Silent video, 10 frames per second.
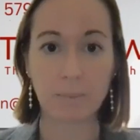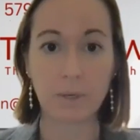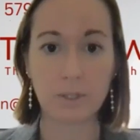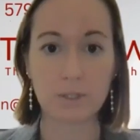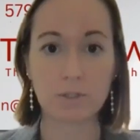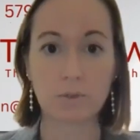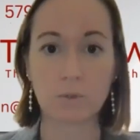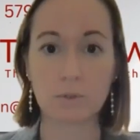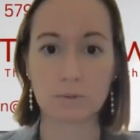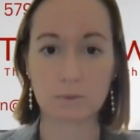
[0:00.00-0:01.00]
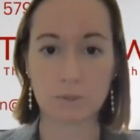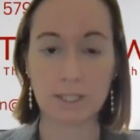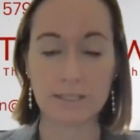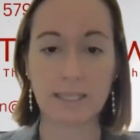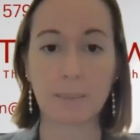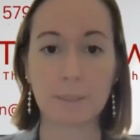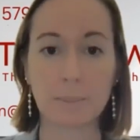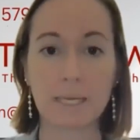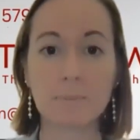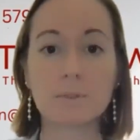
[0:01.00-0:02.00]
person or just a couple of
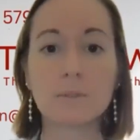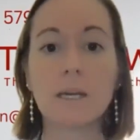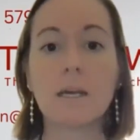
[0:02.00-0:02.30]
people,